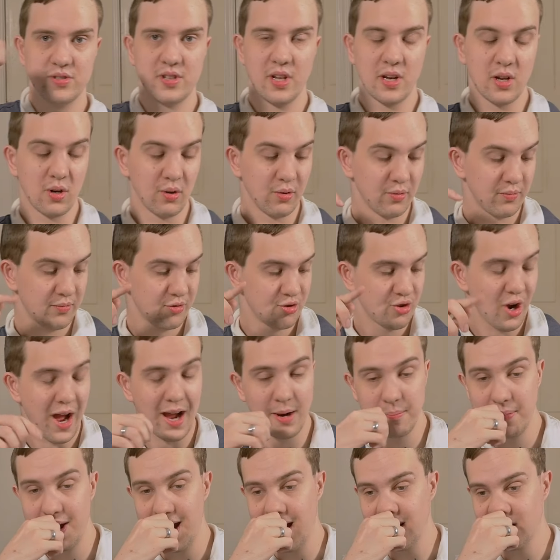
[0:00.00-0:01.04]
the little
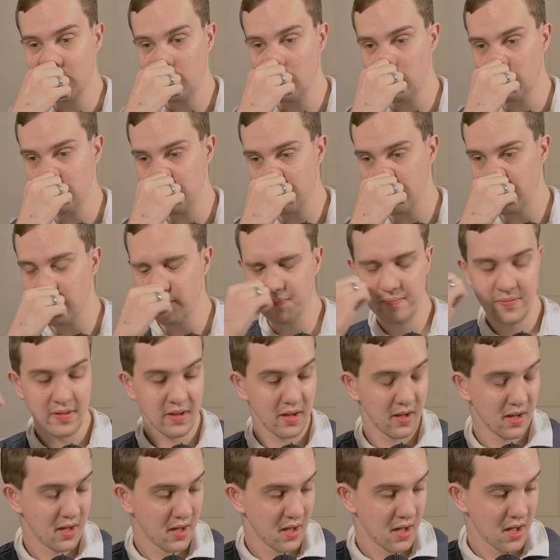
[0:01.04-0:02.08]
trackpad cursor
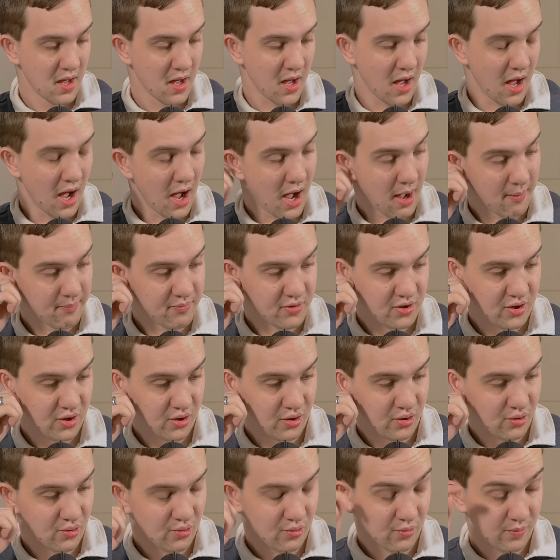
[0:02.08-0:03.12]

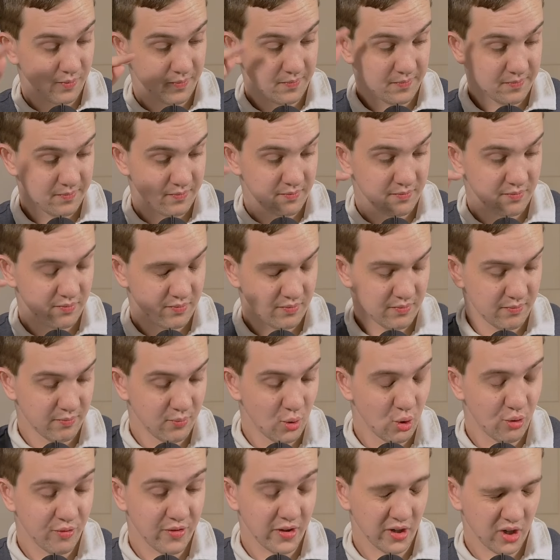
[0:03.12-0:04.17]
to
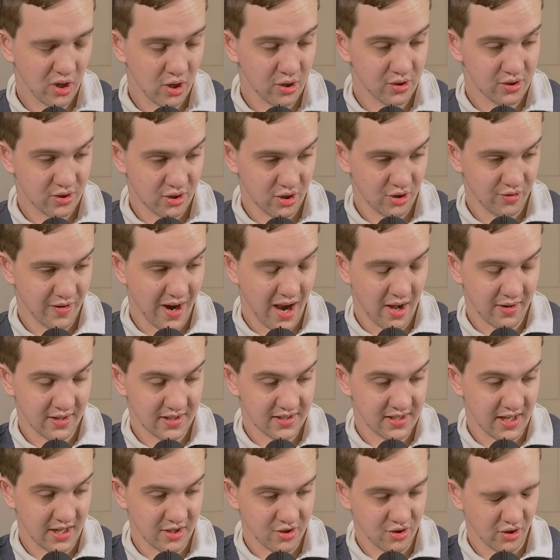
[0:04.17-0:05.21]
move the cursor around,
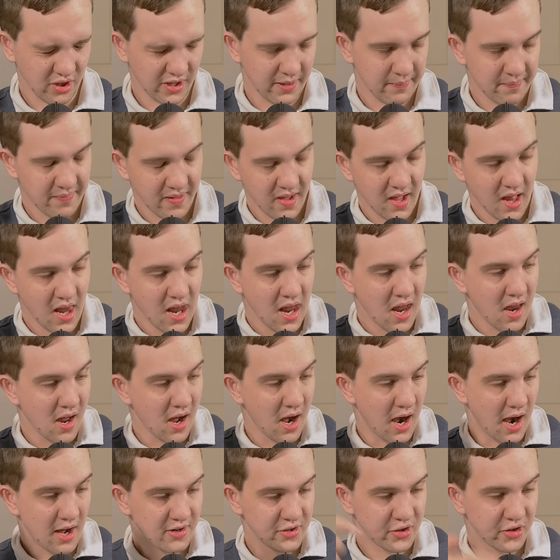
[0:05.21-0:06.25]
essentially.
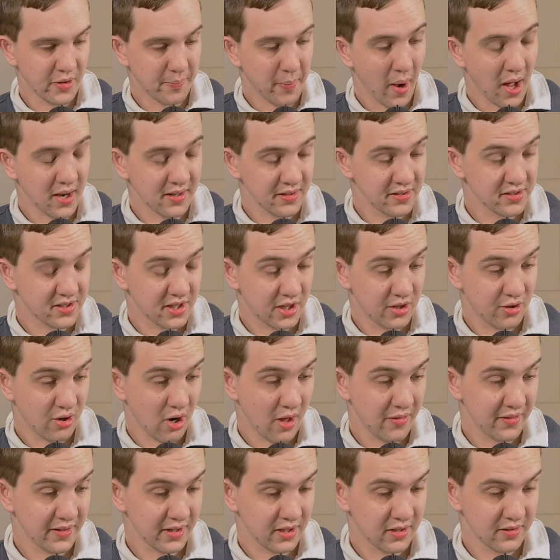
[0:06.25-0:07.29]
To the buttons that are
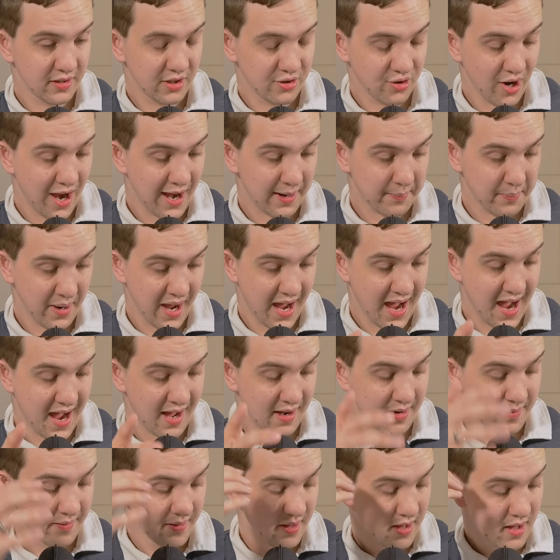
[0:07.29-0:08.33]
on the trackpad,